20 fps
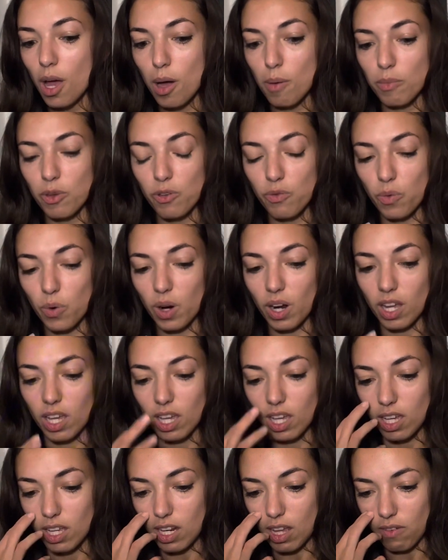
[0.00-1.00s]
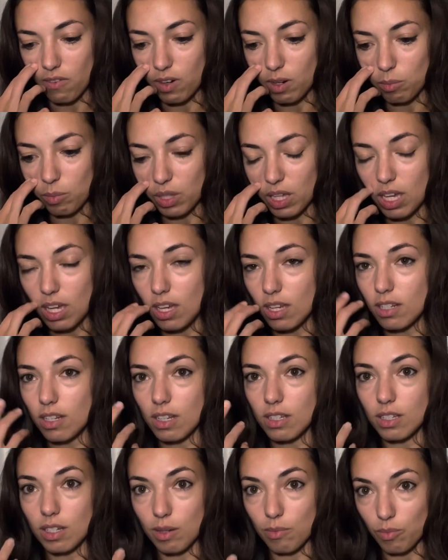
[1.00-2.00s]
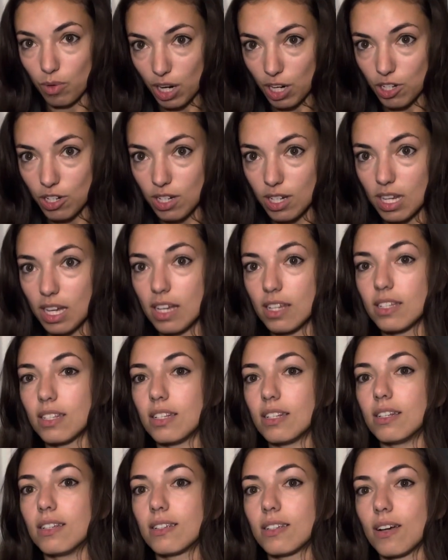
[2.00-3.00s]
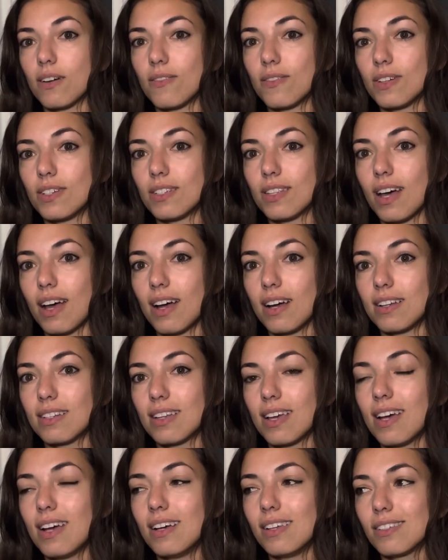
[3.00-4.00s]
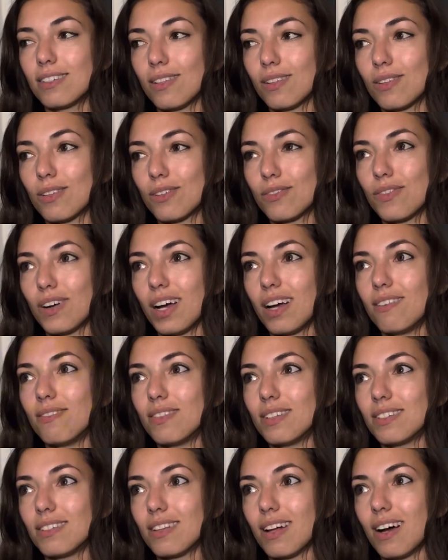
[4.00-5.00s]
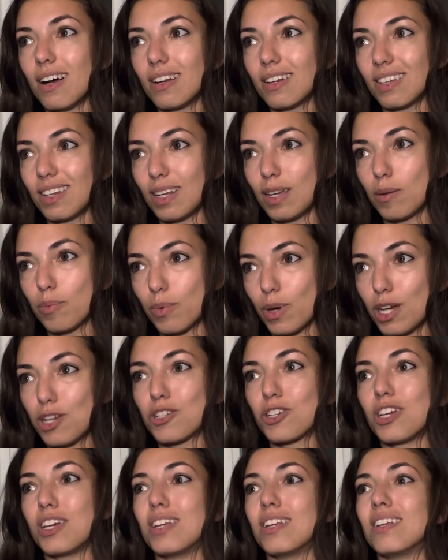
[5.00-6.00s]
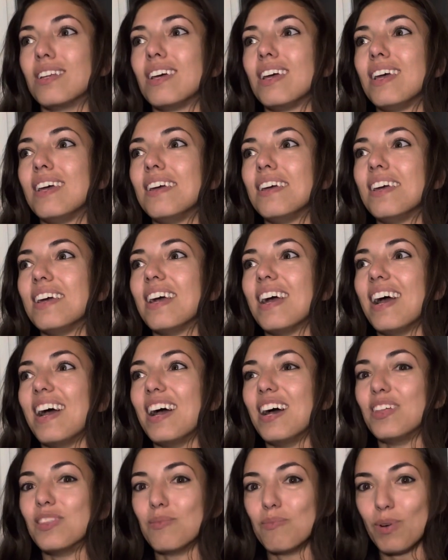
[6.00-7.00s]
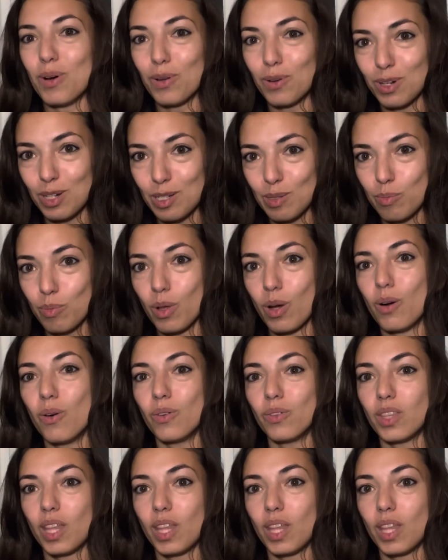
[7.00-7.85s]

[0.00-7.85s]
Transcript: before he inevitably does a compression test and discovers that cylinder 5 is not getting compression and the motor is blown.